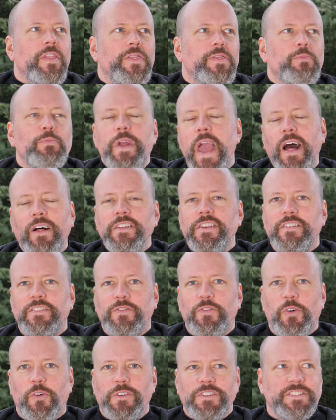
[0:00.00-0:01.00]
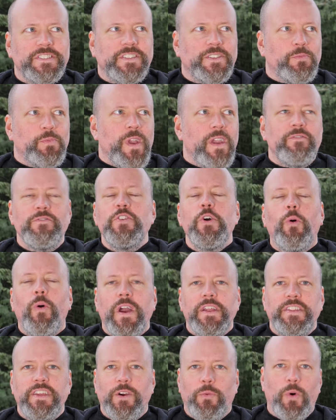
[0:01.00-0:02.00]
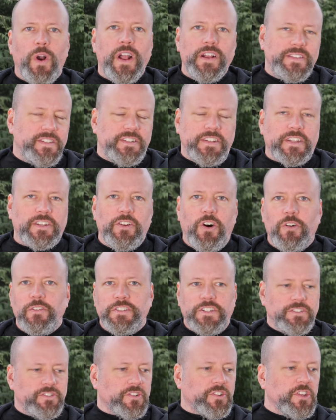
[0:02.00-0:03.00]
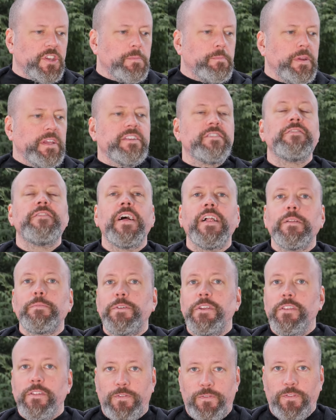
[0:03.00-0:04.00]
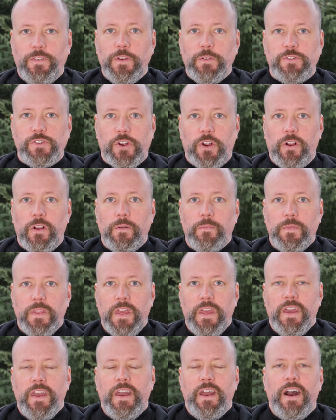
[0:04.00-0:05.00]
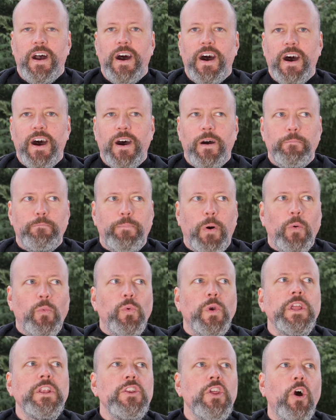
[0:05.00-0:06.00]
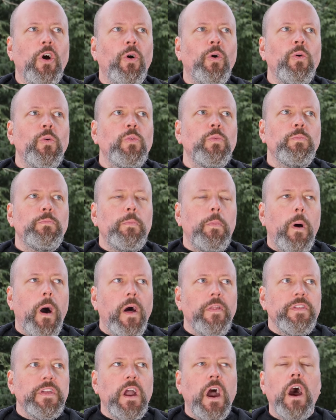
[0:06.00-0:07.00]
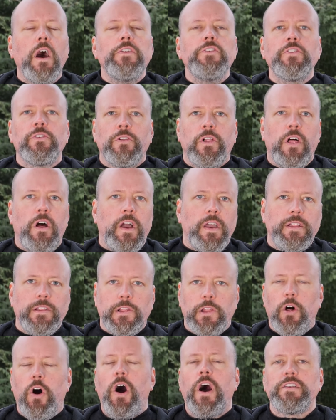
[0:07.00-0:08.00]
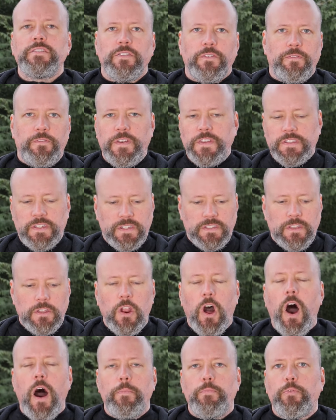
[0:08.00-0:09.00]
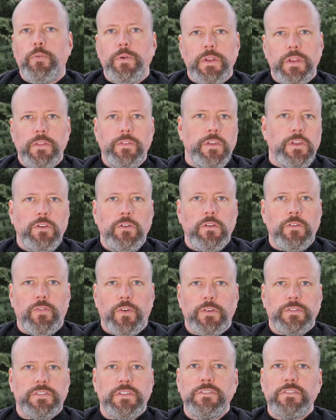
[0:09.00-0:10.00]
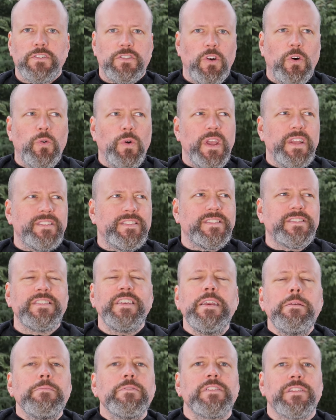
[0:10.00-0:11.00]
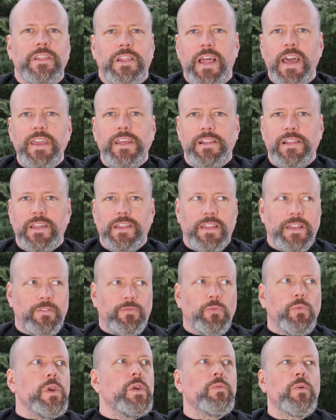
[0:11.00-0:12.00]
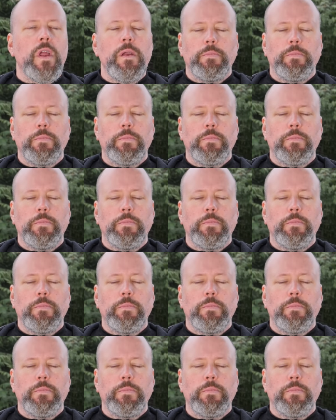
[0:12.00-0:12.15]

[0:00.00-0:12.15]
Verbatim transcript: the reality is, of course, is that we have no idea what kinds of technologies are going to be developed in the future. Uh, but we know the underlying laws of physics that operate in the universe, and so it seems likely that if we were